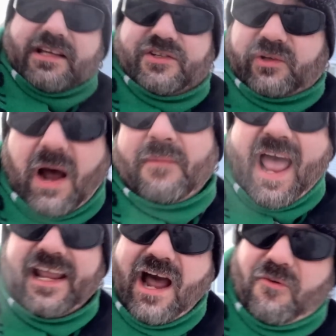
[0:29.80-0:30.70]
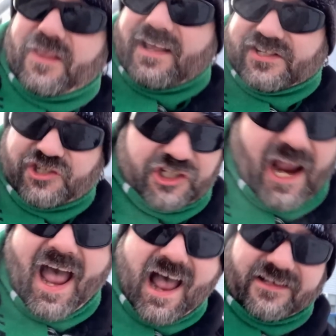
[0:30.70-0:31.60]
So come hang out with us,
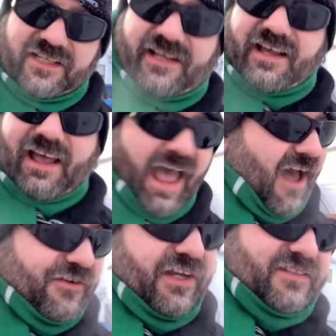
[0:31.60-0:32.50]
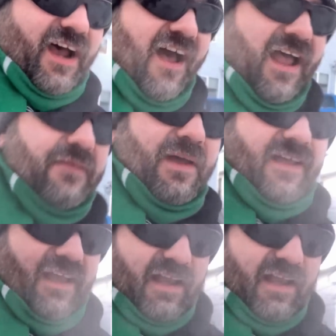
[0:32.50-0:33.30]
chat, have a good time.